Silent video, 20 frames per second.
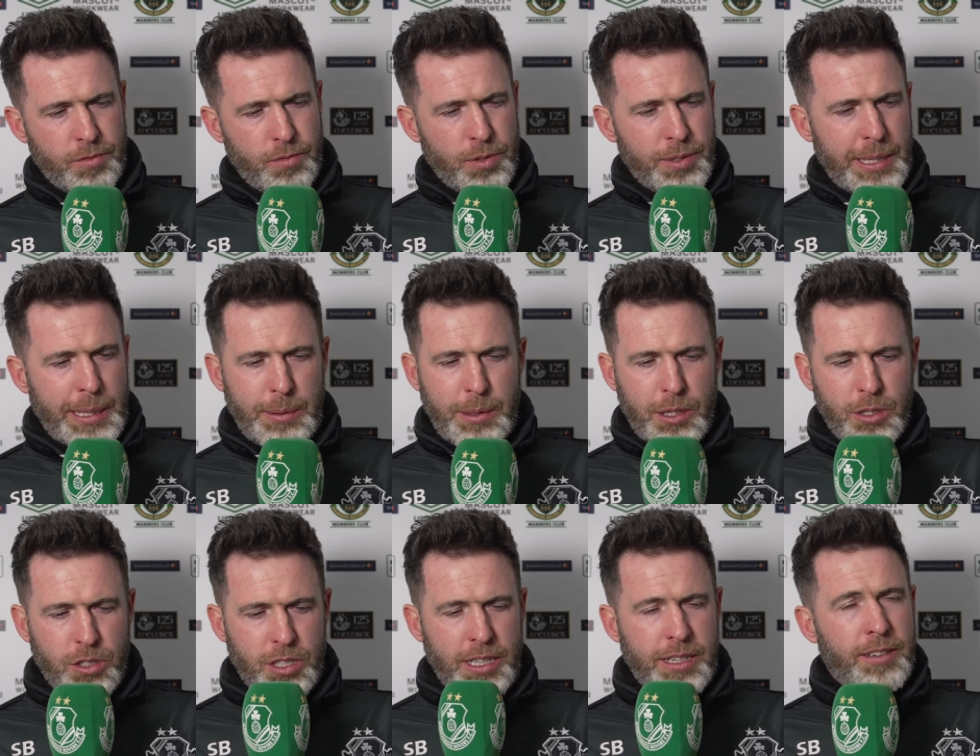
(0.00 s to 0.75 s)
If one then
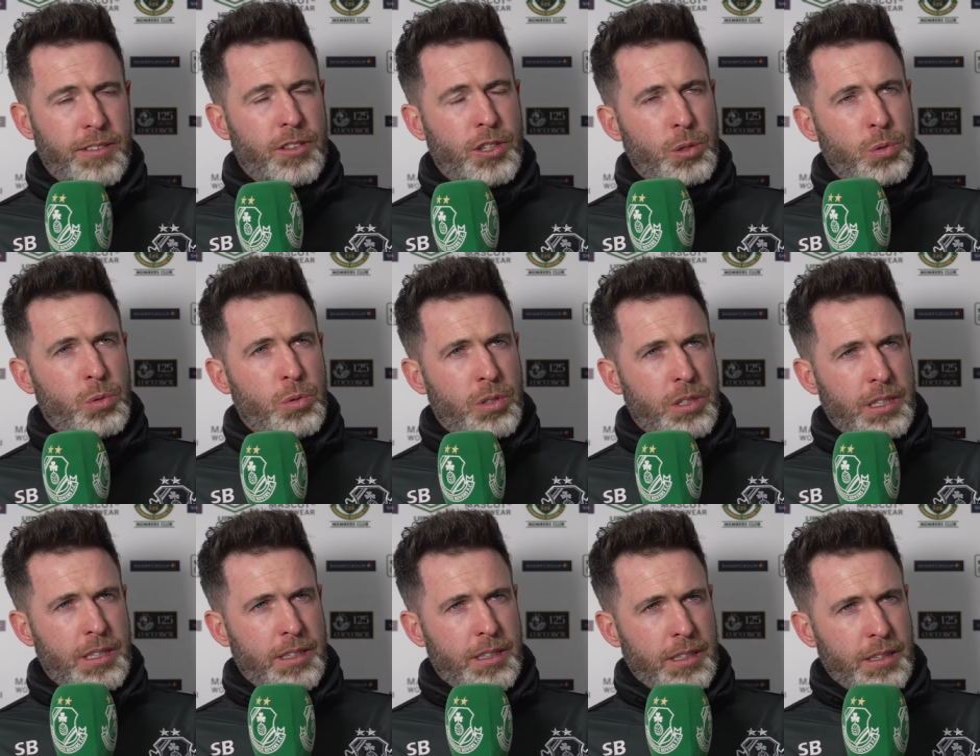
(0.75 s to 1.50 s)
goes in at 2
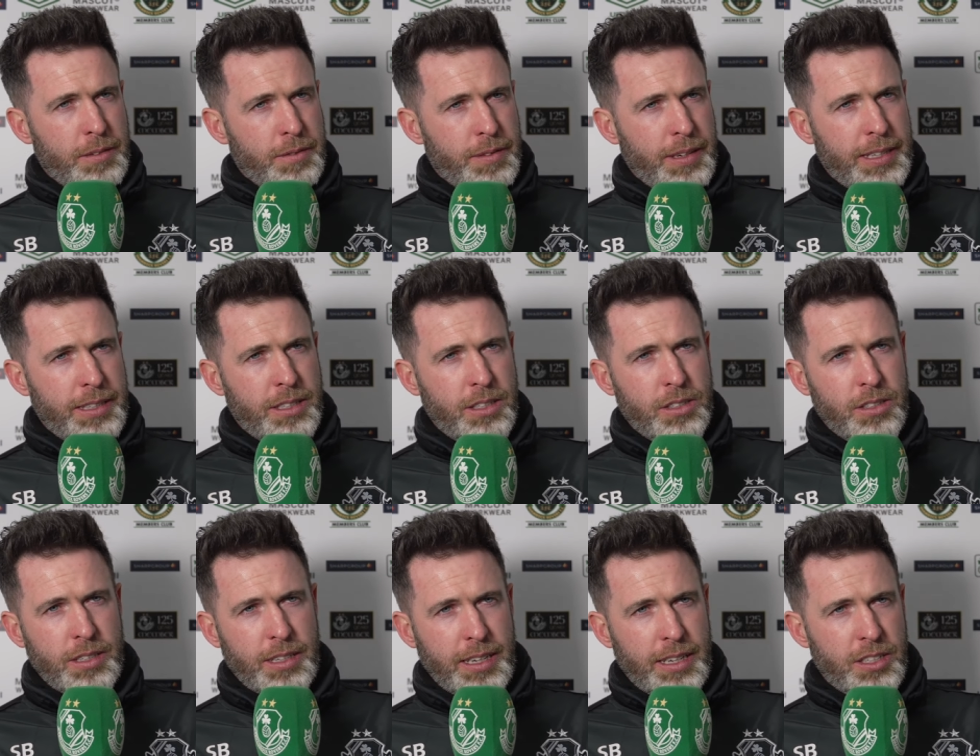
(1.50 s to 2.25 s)
1, you, you
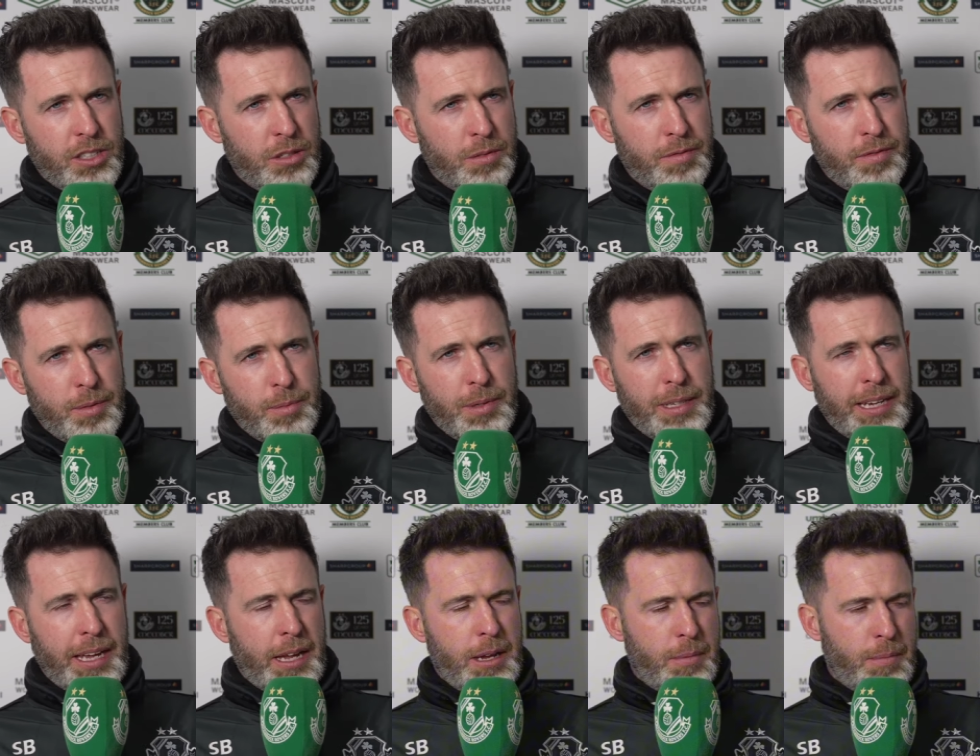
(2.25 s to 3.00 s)
fancy us to get something from
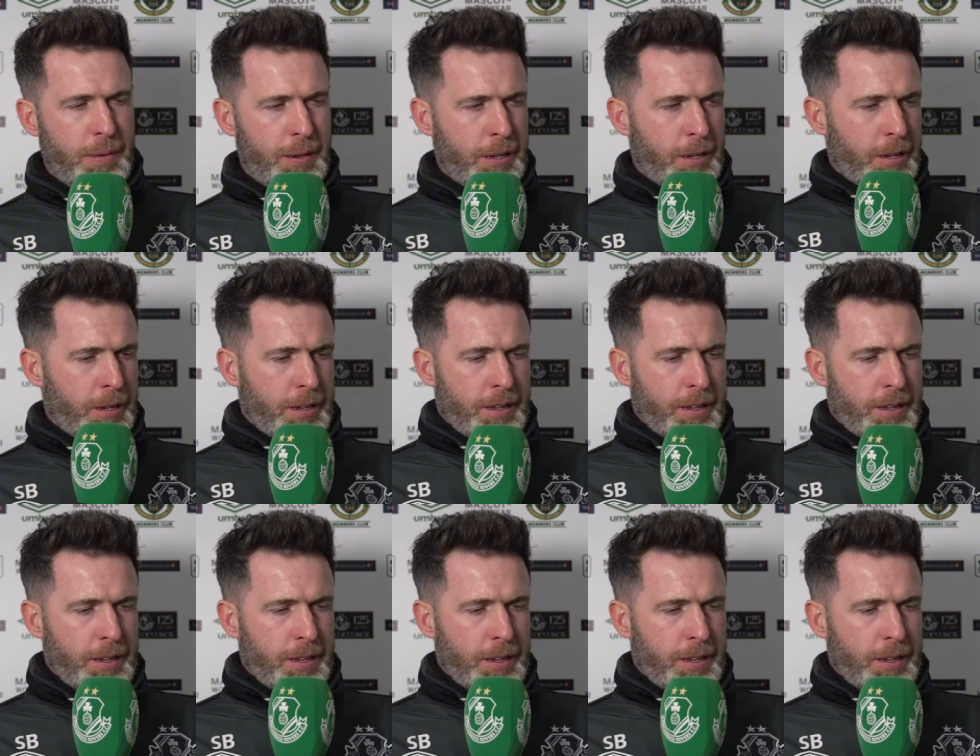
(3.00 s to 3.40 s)
the game.